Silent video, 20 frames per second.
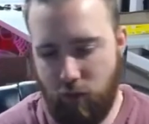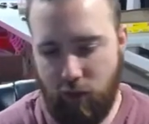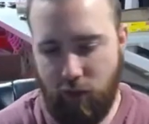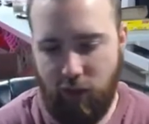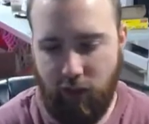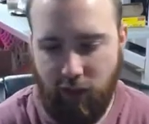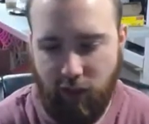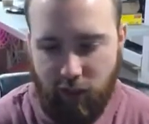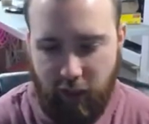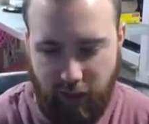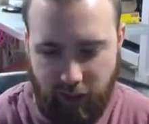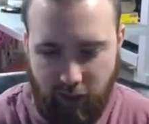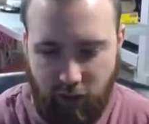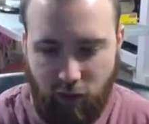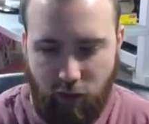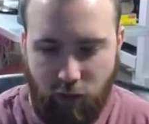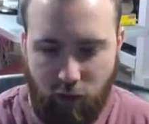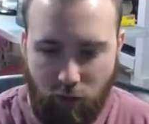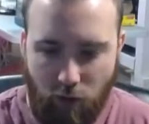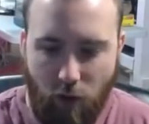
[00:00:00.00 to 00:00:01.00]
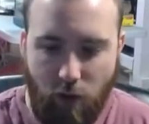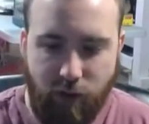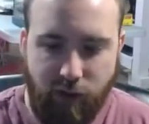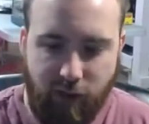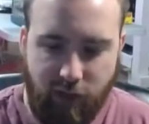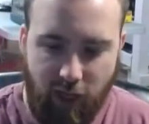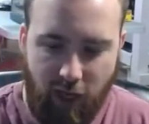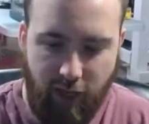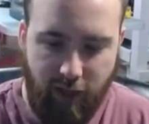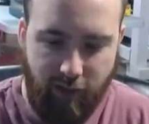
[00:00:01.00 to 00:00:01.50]
continue to grow in
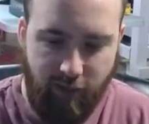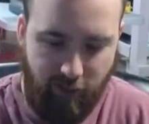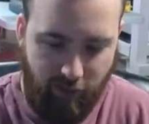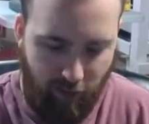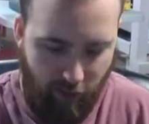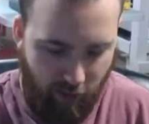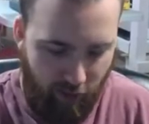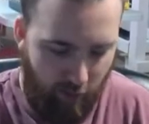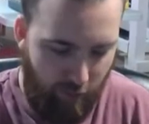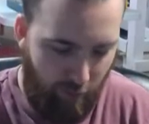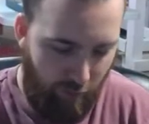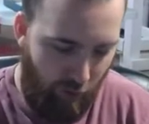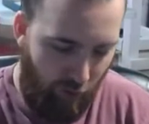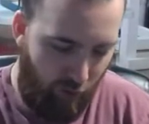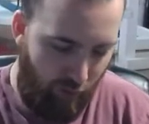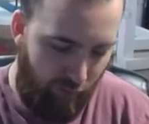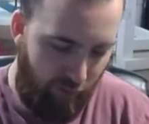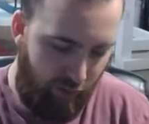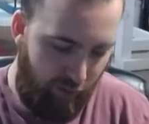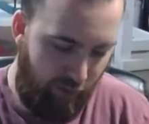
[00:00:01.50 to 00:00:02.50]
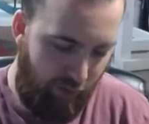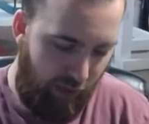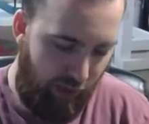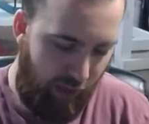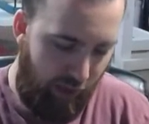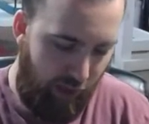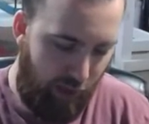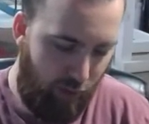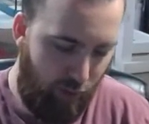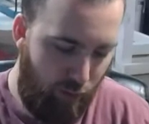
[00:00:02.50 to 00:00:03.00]
size um, over
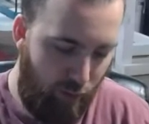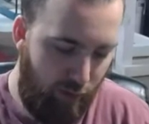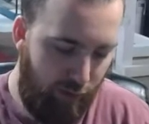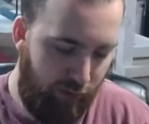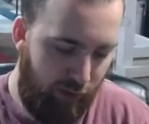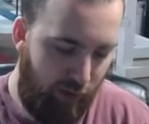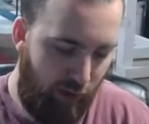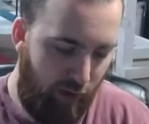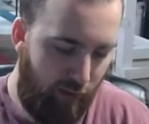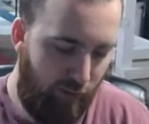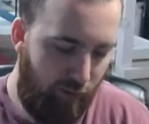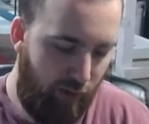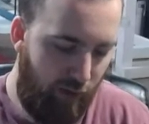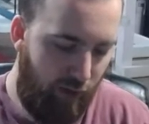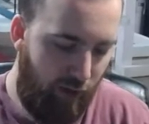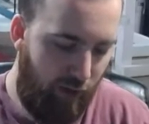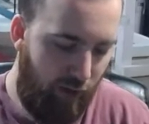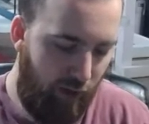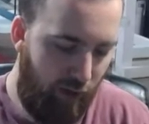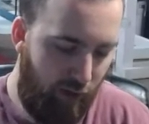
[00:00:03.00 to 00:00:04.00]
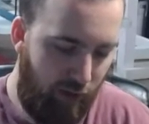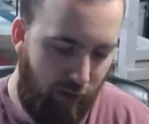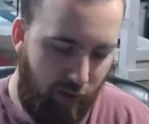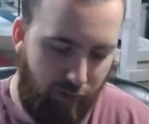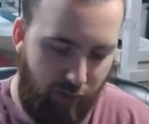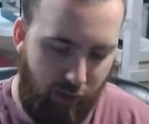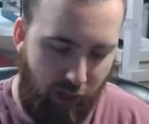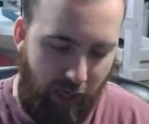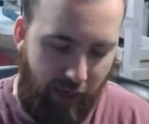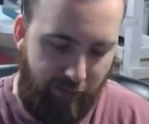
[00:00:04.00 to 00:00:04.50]
the course of, uh, of
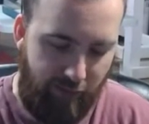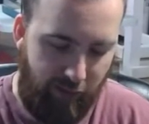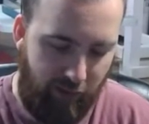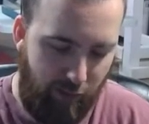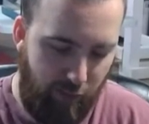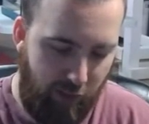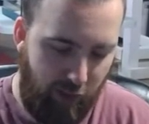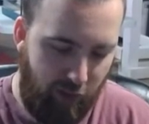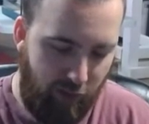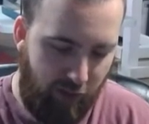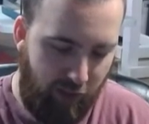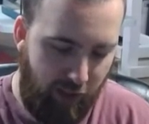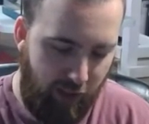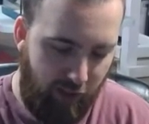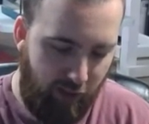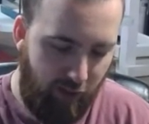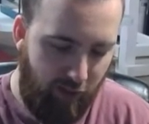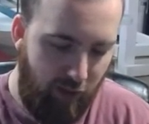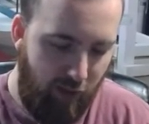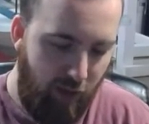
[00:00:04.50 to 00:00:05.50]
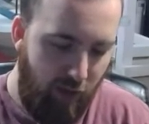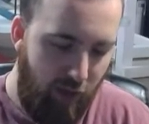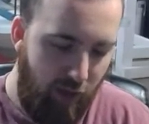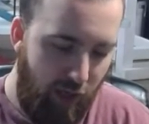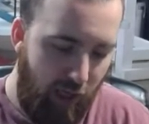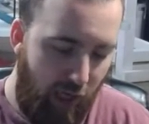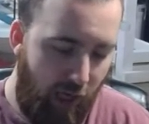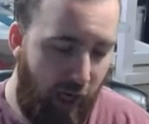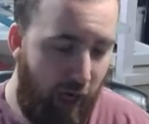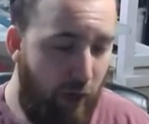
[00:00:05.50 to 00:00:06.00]
you having them in your tank.
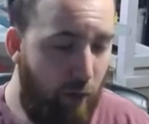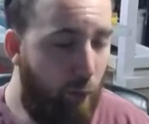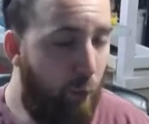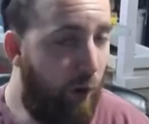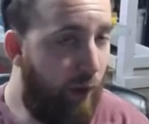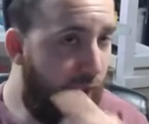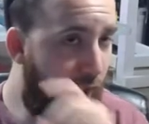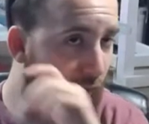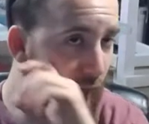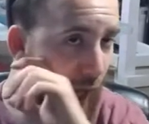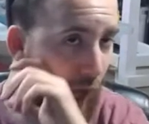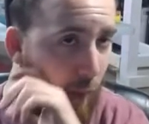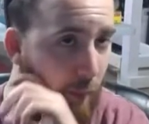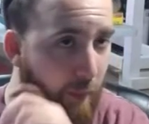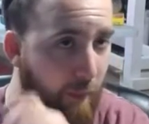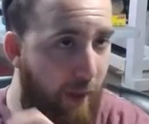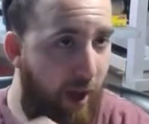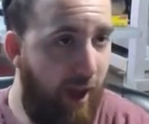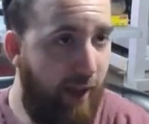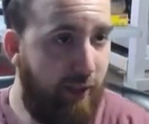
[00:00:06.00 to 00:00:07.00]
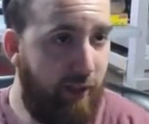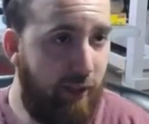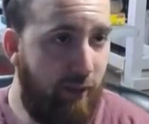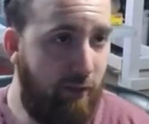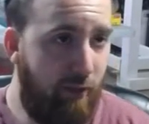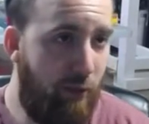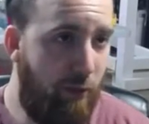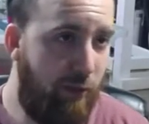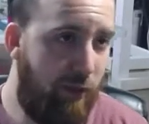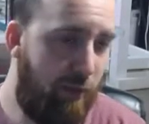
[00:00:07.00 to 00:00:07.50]
I had one that got massive.
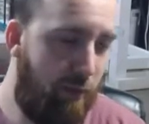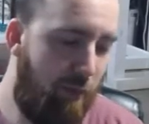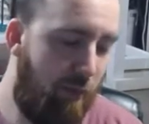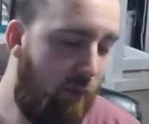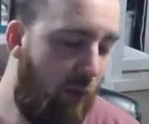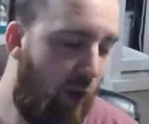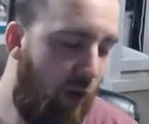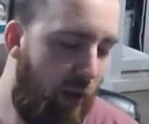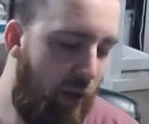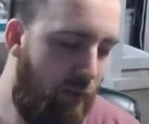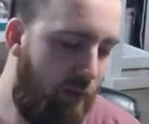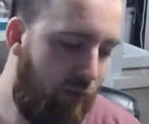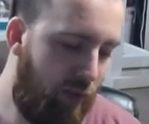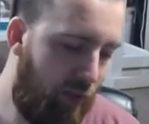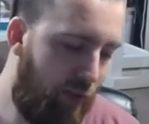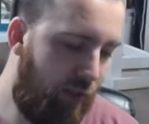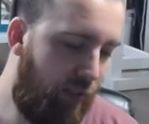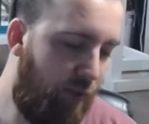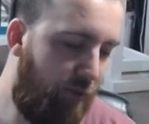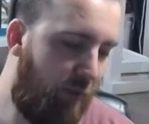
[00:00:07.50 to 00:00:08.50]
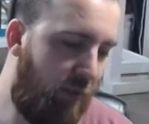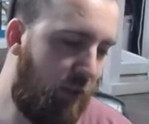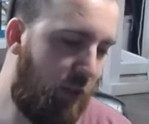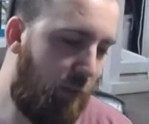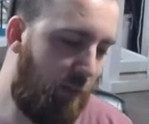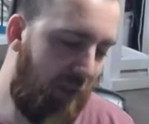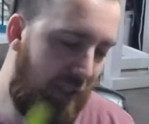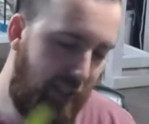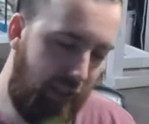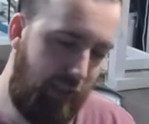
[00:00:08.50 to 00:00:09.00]
It was a, it was a different
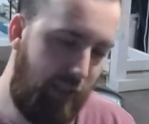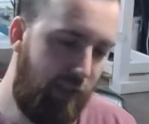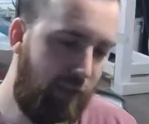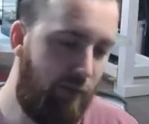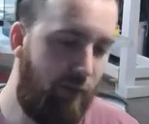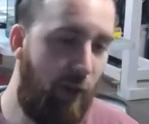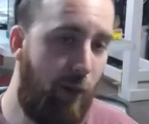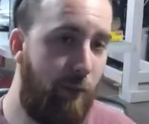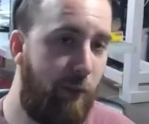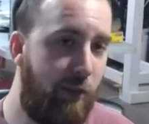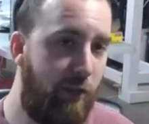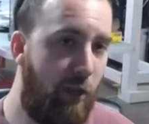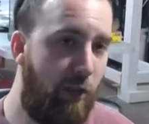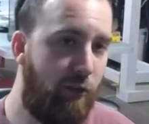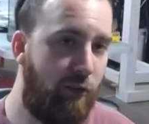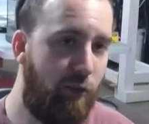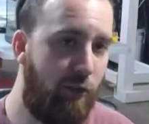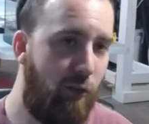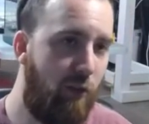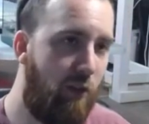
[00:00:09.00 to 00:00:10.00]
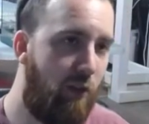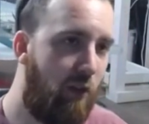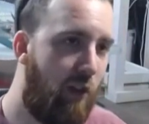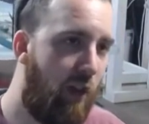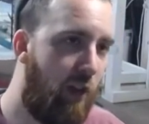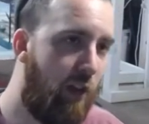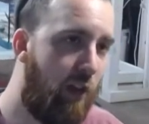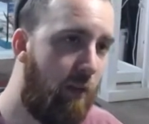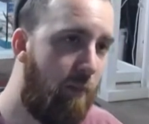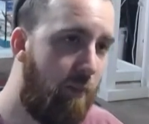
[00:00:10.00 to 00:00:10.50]
species of Amazon sword,
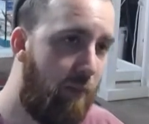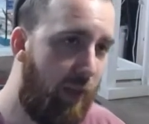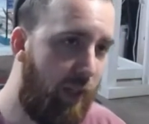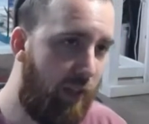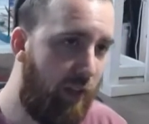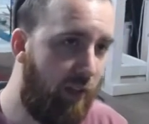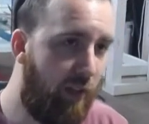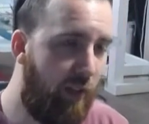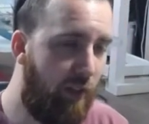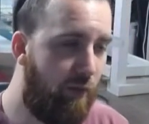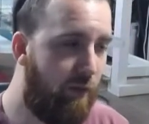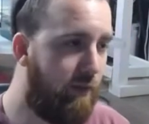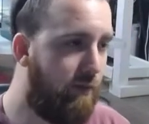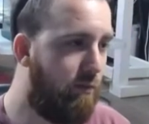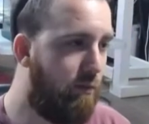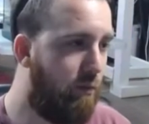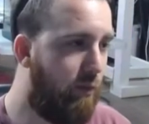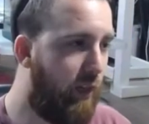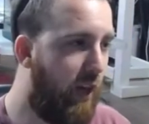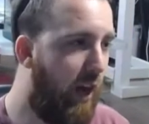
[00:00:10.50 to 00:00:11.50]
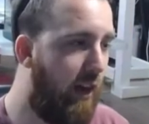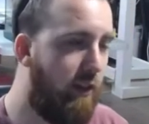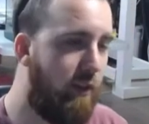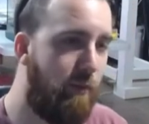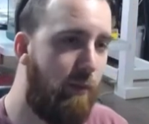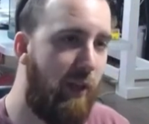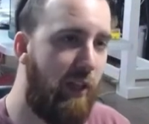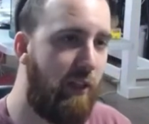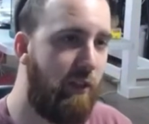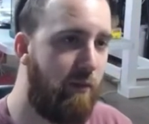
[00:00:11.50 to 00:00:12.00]
um, but the leaves got as
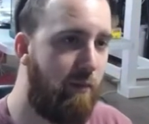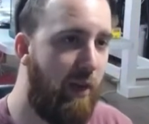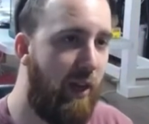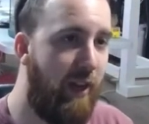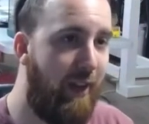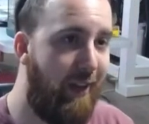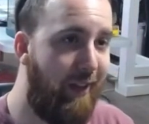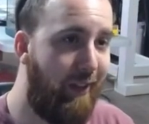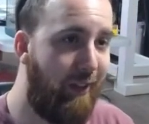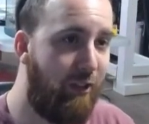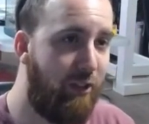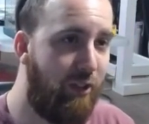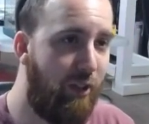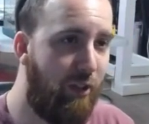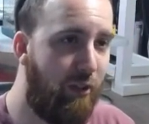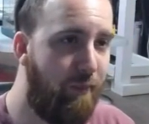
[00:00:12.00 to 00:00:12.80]
big as my head. So,